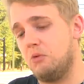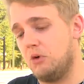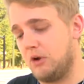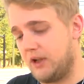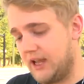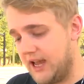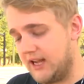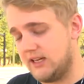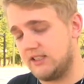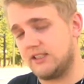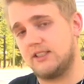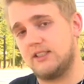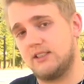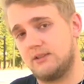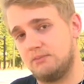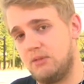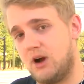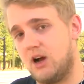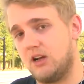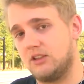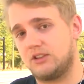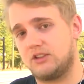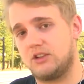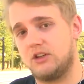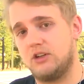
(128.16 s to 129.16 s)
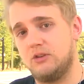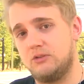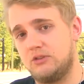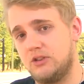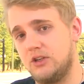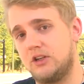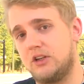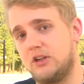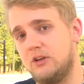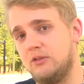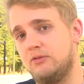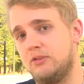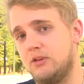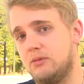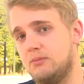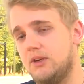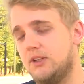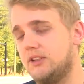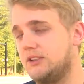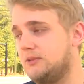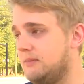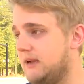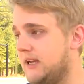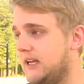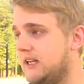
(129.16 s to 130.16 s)
will catch this monster who took you from
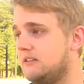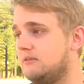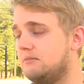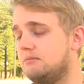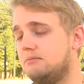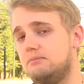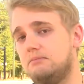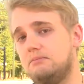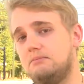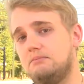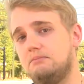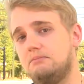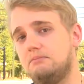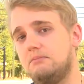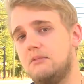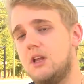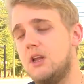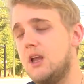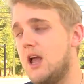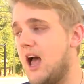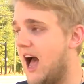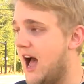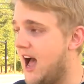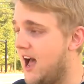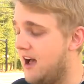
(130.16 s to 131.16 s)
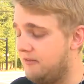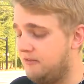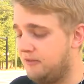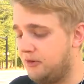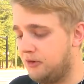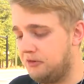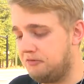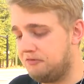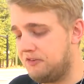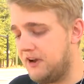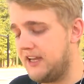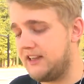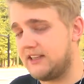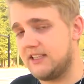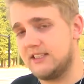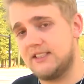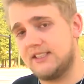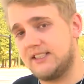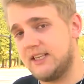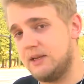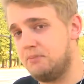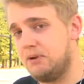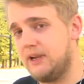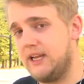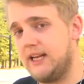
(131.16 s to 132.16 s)
us, man. I have full faith in
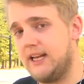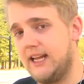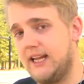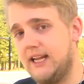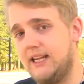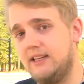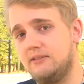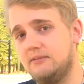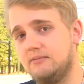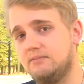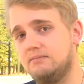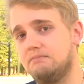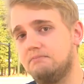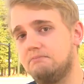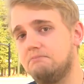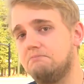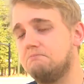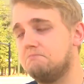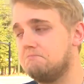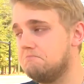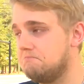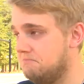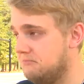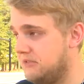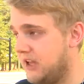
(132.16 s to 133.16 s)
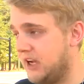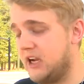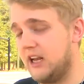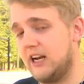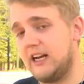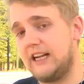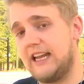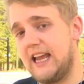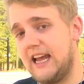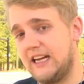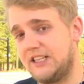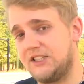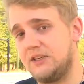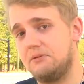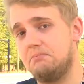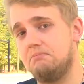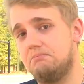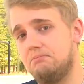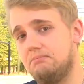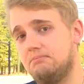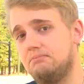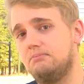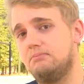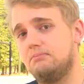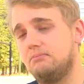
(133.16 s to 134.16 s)
CPD. They're going to catch him.
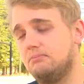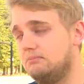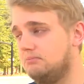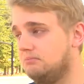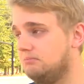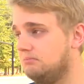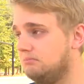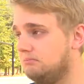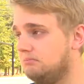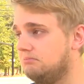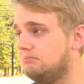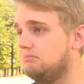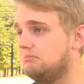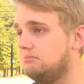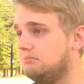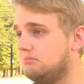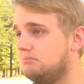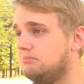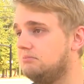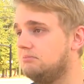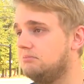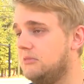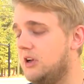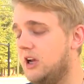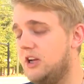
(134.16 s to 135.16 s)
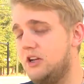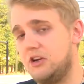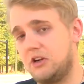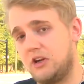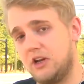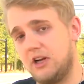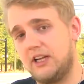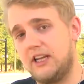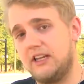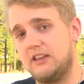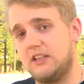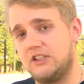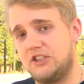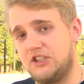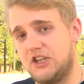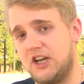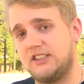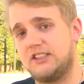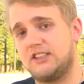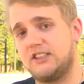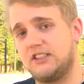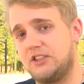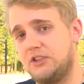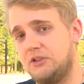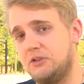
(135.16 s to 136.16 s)
And you're going to get the
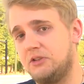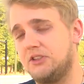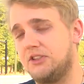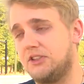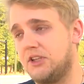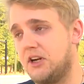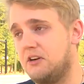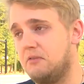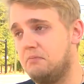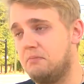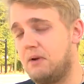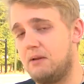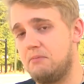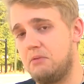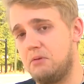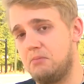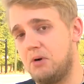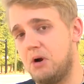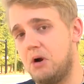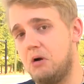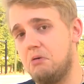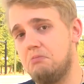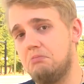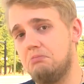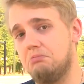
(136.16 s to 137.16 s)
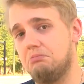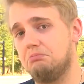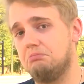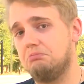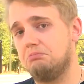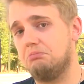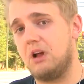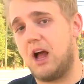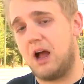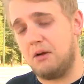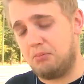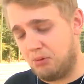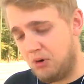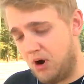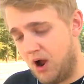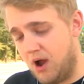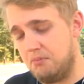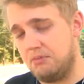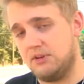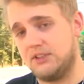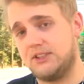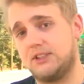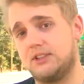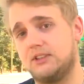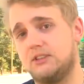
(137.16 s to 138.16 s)
justice you deserve, baby bro. I
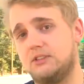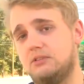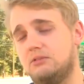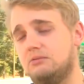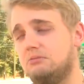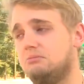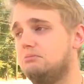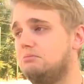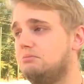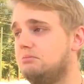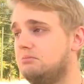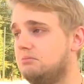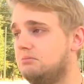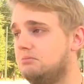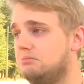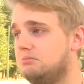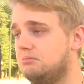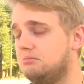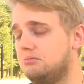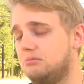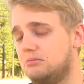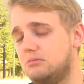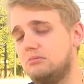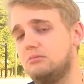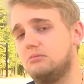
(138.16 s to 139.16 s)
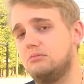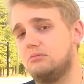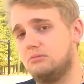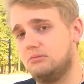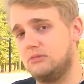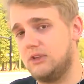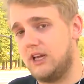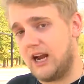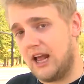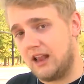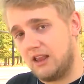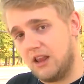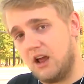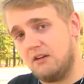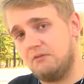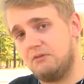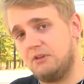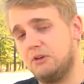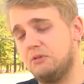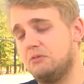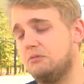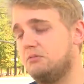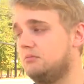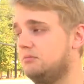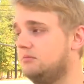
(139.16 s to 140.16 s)
promise. And I
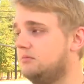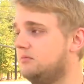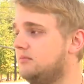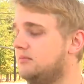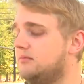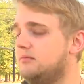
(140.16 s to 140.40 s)
love you.